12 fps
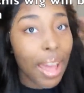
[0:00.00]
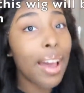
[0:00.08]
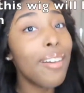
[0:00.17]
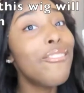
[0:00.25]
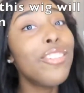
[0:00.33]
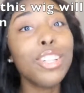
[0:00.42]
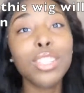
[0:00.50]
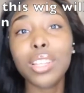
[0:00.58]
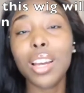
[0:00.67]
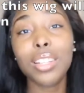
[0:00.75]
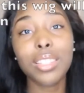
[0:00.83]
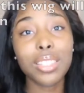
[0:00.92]

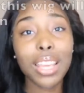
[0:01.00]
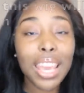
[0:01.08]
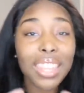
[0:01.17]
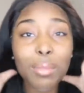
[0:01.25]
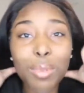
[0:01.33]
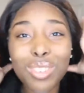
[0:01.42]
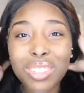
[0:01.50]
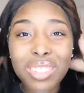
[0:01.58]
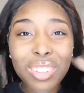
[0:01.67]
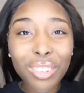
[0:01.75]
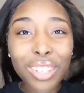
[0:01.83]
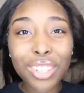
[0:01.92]
and the most
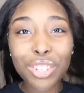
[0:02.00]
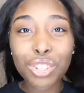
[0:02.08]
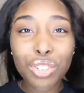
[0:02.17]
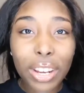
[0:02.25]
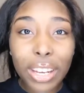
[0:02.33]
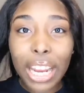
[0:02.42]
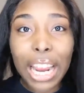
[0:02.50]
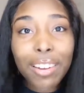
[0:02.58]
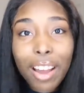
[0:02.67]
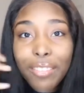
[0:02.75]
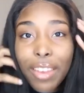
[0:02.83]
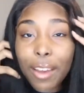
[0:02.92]
silkiest straight hair
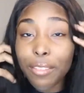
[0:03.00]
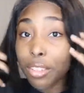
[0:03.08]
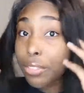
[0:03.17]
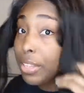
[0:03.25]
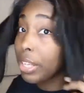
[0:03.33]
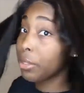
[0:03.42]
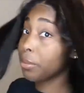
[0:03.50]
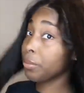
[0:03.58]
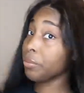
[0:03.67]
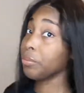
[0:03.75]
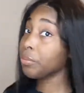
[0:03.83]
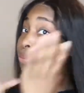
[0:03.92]
I've ever felt.
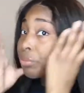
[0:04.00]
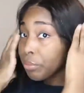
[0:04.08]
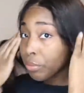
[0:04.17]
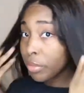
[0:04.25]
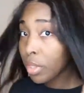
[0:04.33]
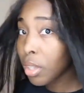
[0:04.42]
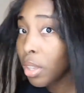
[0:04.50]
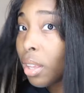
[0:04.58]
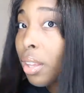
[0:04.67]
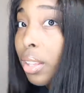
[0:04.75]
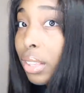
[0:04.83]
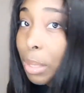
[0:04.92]

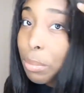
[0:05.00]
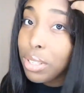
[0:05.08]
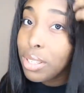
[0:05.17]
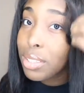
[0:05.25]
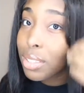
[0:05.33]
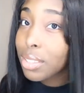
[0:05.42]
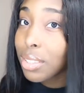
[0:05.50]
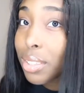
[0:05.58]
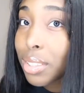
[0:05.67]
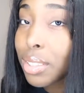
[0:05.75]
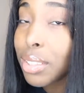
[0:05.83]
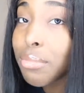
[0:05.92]
Let me just
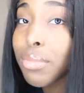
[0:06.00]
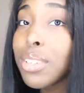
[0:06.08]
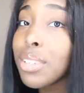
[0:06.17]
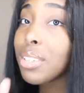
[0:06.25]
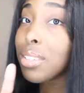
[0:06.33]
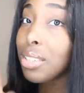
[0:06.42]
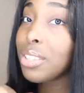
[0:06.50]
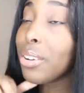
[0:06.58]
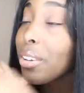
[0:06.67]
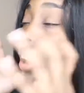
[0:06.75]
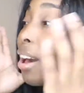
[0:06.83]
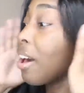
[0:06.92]
show
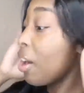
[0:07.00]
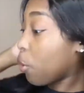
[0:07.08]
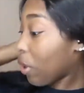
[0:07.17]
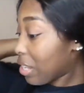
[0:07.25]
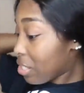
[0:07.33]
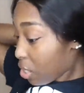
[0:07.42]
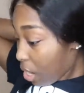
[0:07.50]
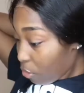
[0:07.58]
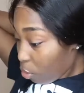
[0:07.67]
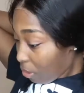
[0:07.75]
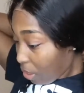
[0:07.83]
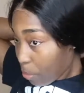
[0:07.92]
y'all. When I tell you I
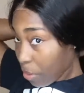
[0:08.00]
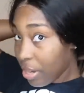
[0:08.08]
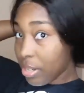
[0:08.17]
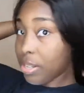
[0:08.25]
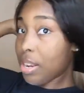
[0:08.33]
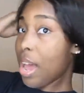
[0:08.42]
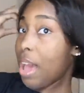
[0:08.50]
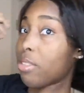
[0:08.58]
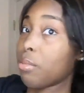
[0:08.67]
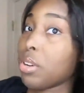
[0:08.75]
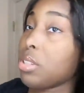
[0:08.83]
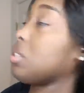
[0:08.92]
rolled out of bed and did not have
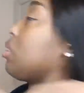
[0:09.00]
to brush